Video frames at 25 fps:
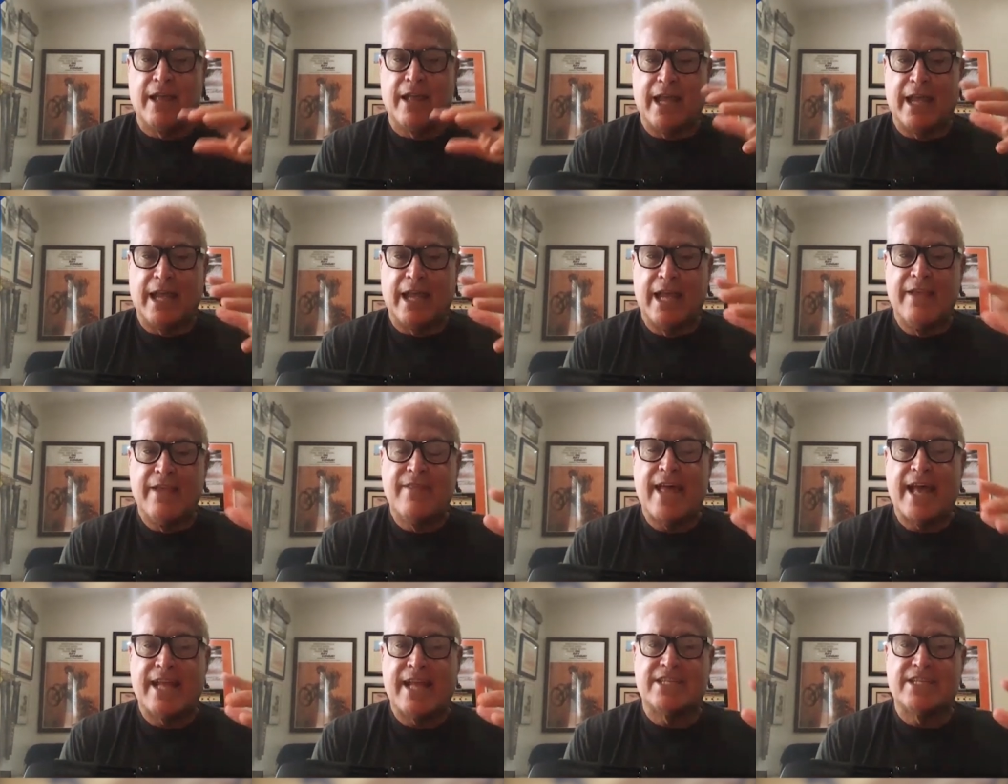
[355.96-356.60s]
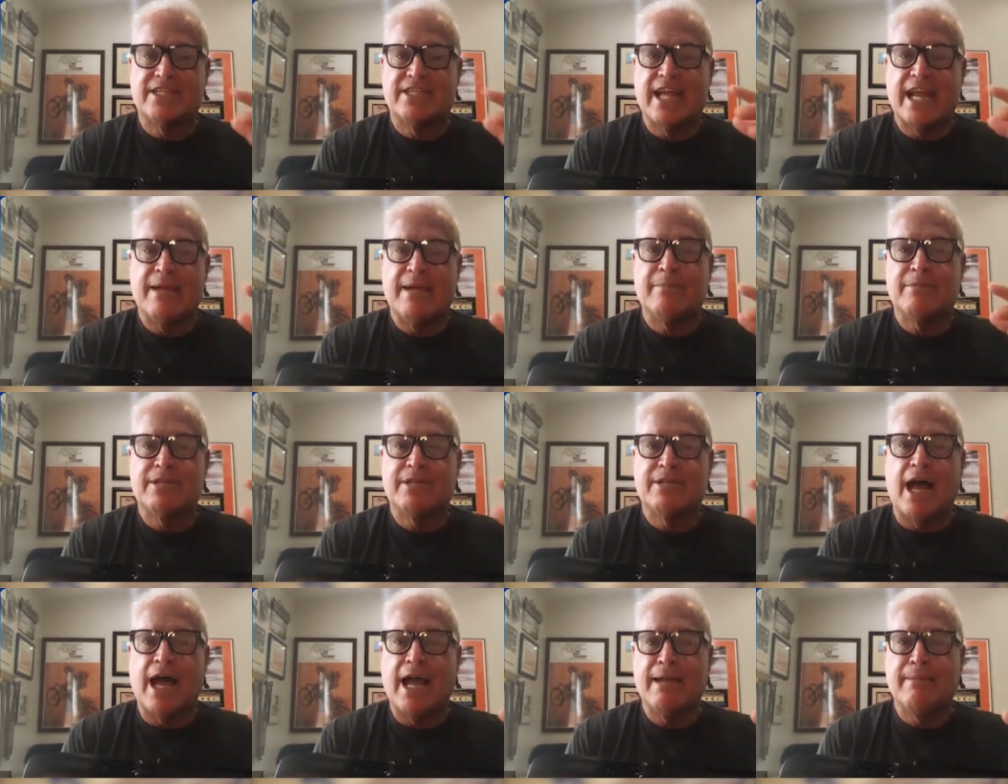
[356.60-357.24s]
In that same
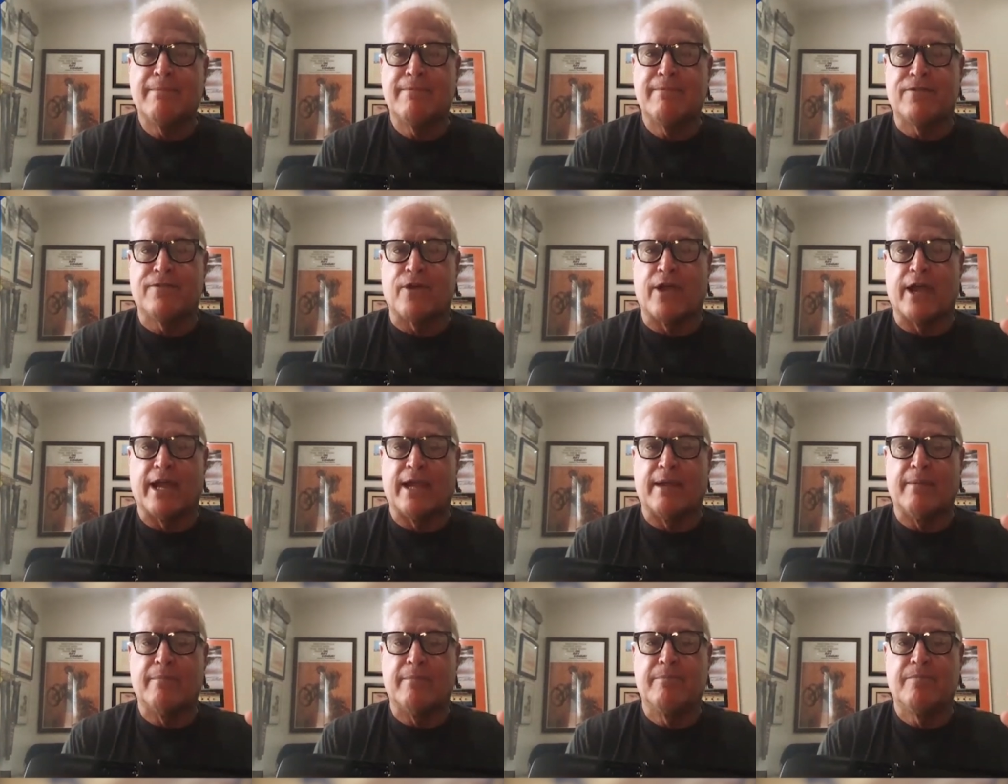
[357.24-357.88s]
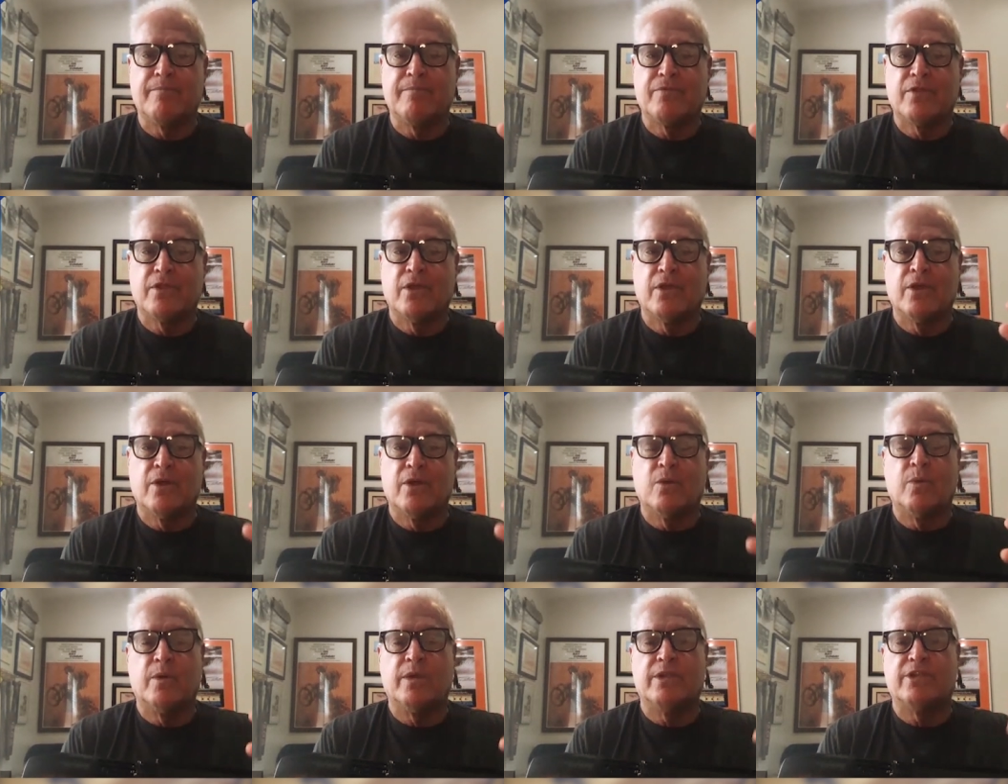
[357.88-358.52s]
time frame,
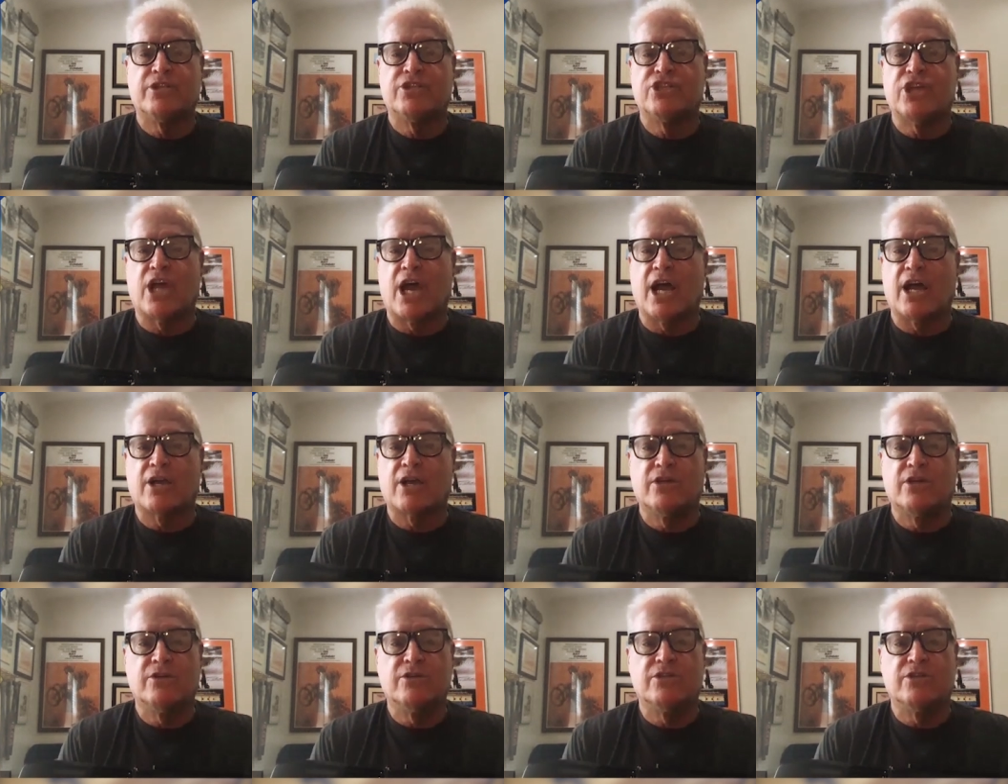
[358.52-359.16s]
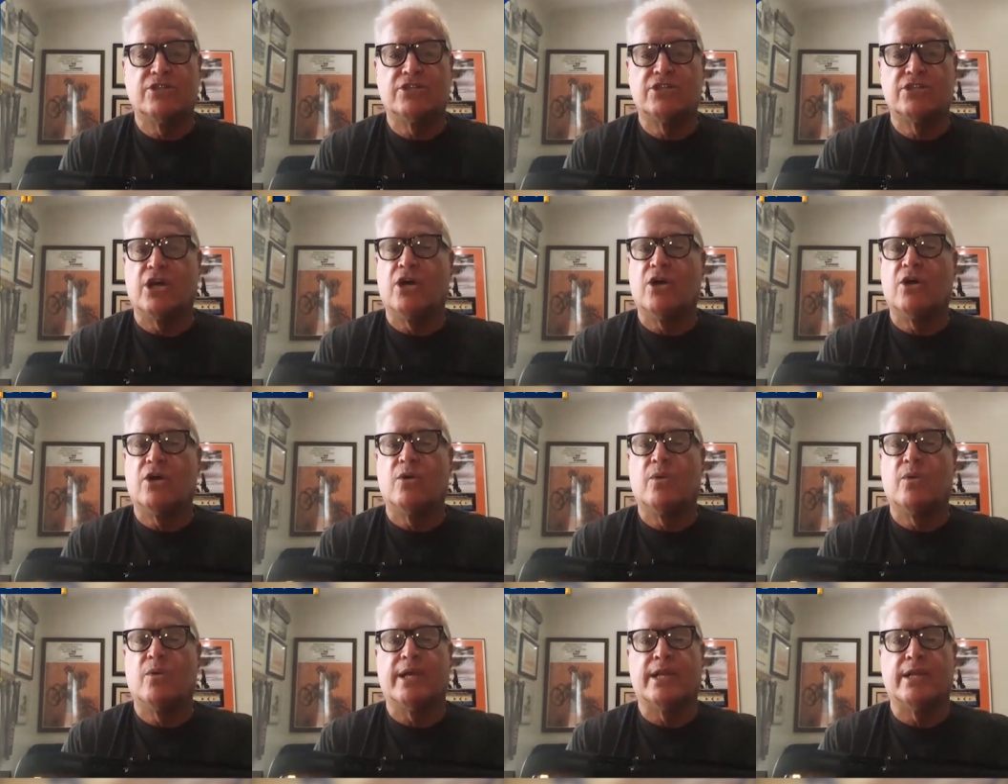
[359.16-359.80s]
with Jacques
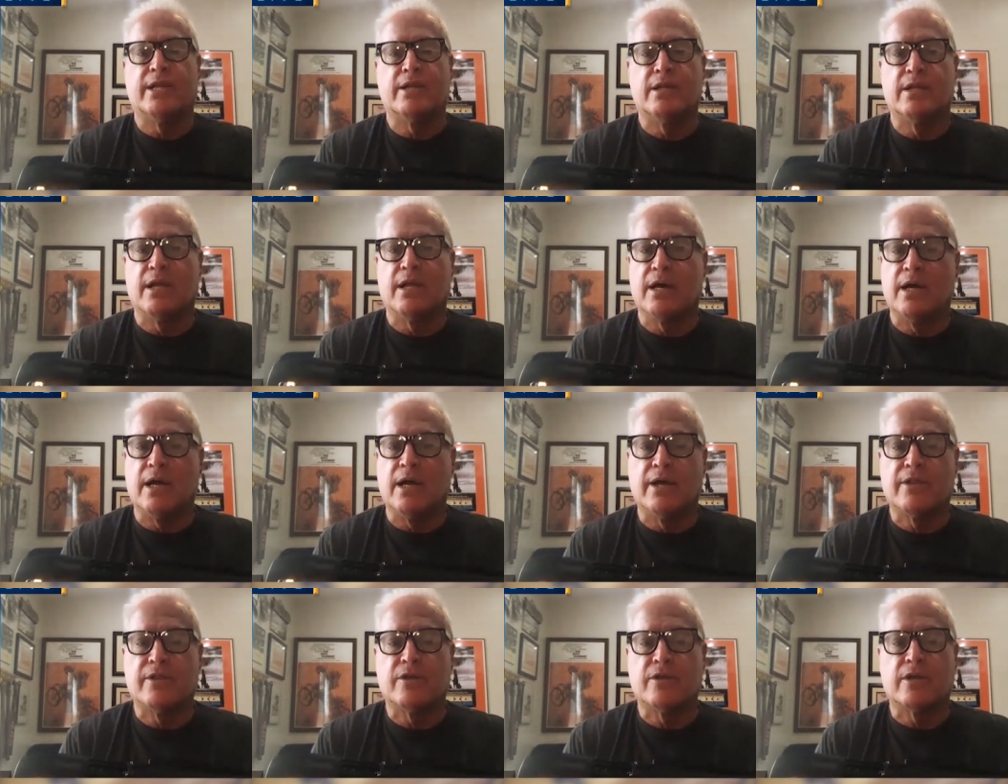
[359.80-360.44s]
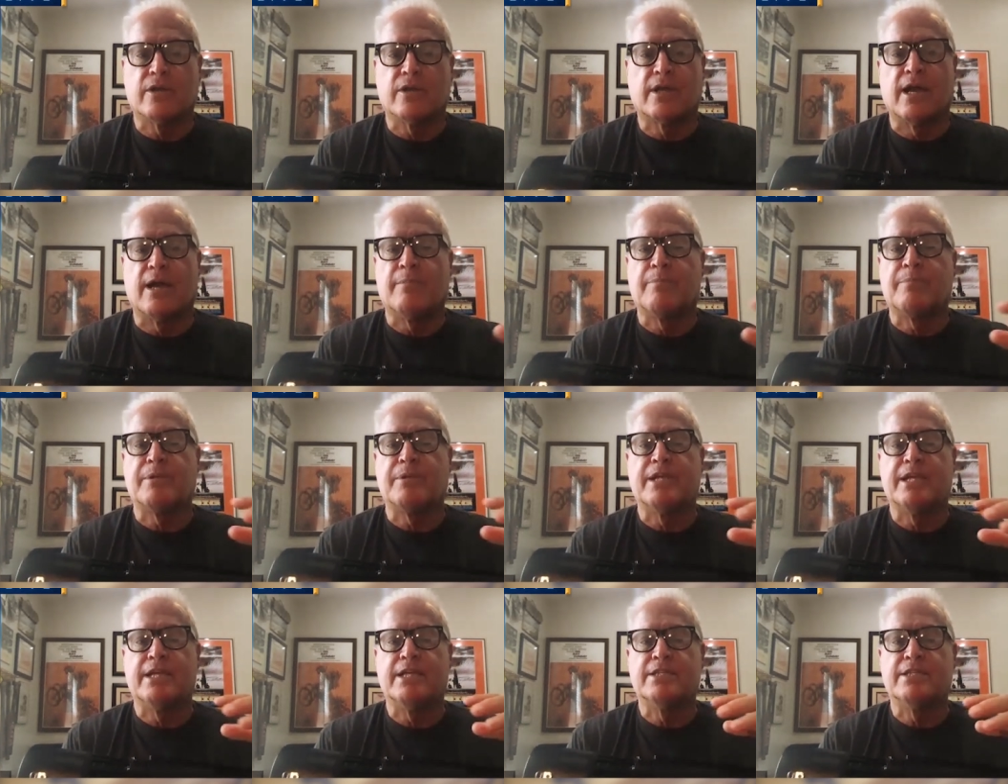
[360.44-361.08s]
Cousteau and other
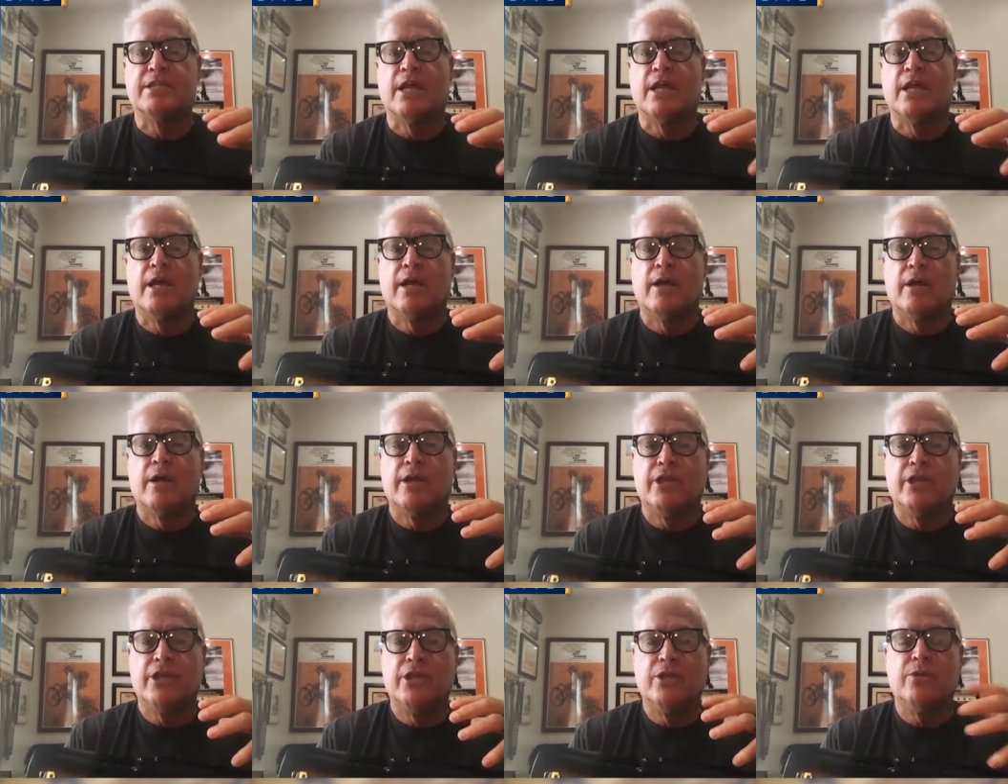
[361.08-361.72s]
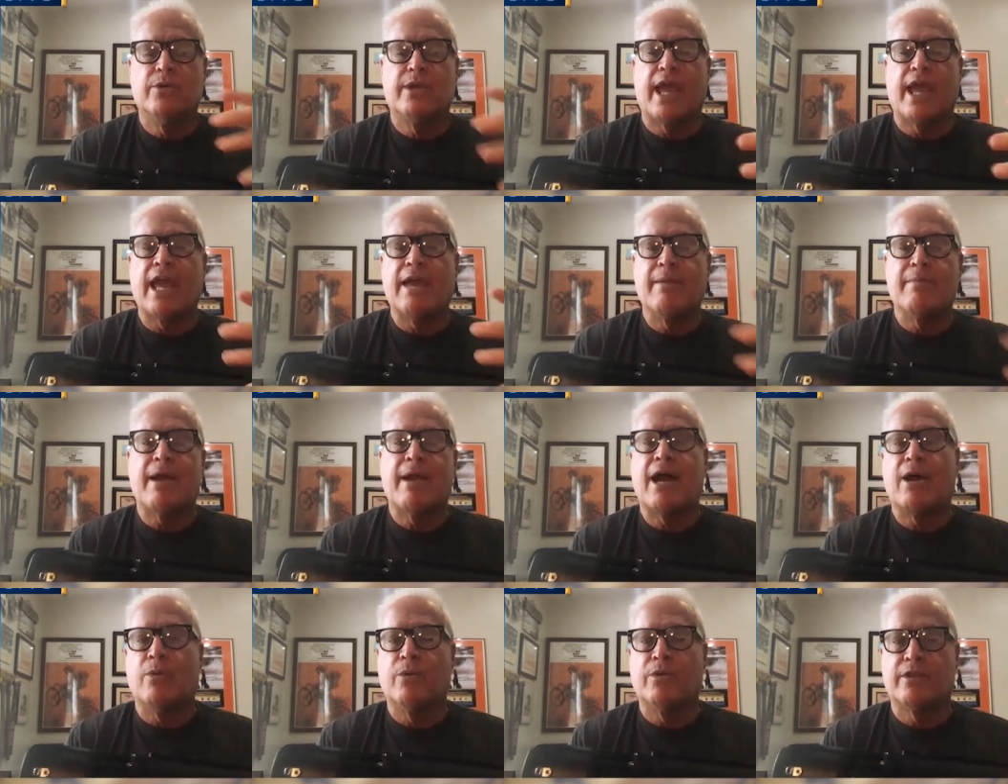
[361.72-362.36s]
companies, you came
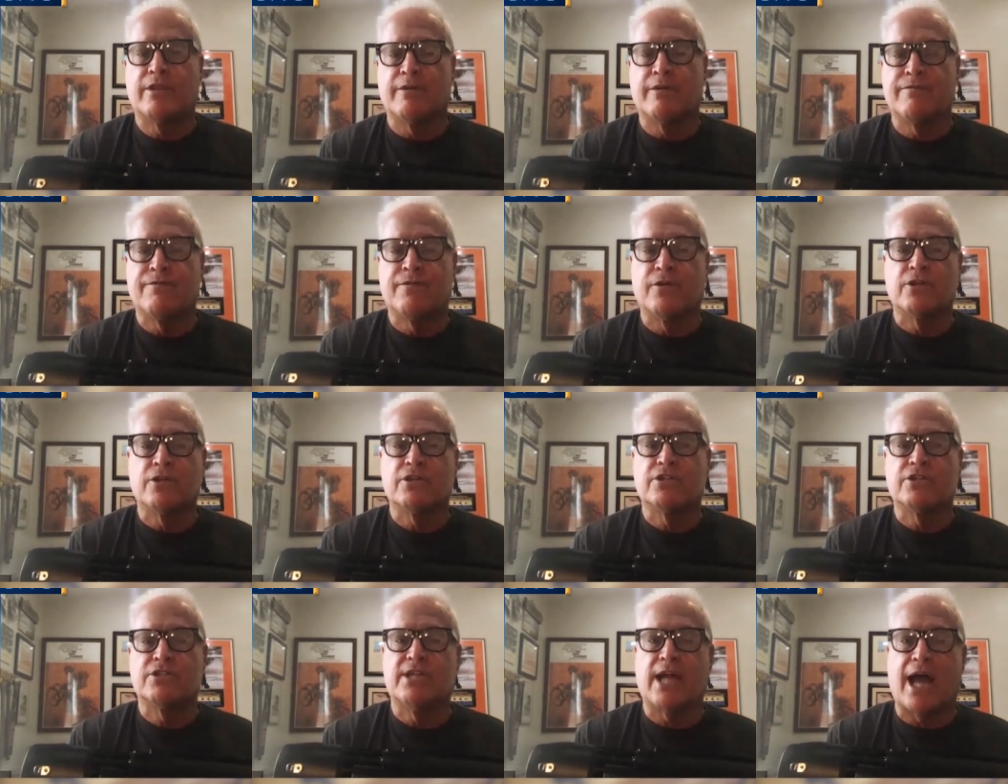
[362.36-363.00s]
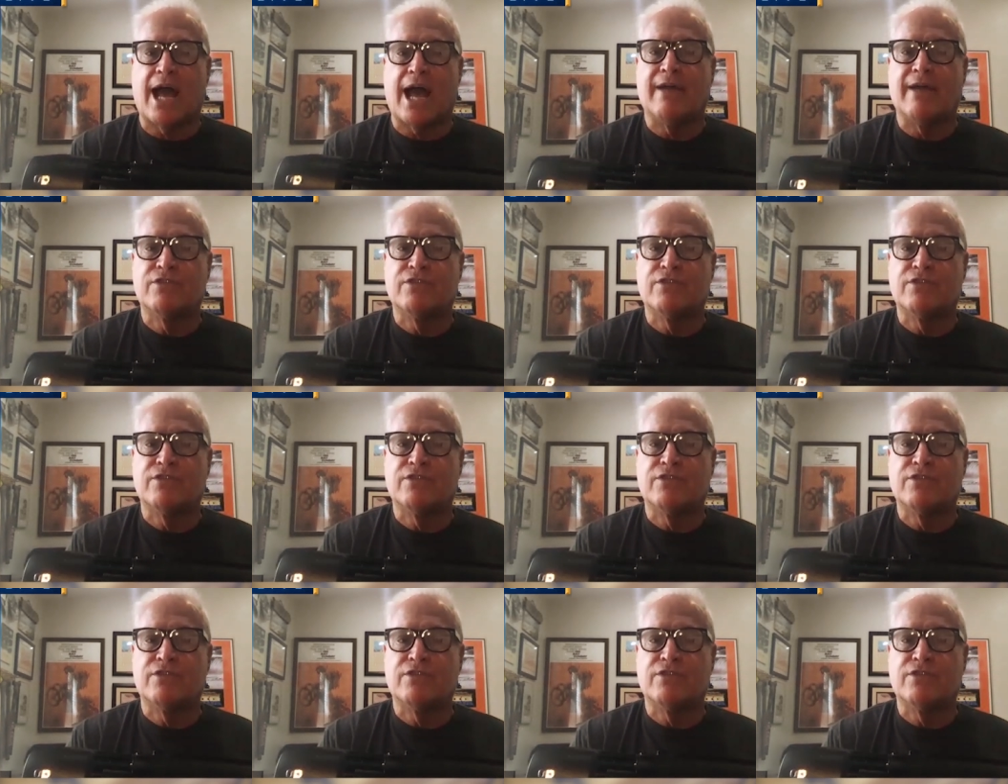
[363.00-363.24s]
out with the first dive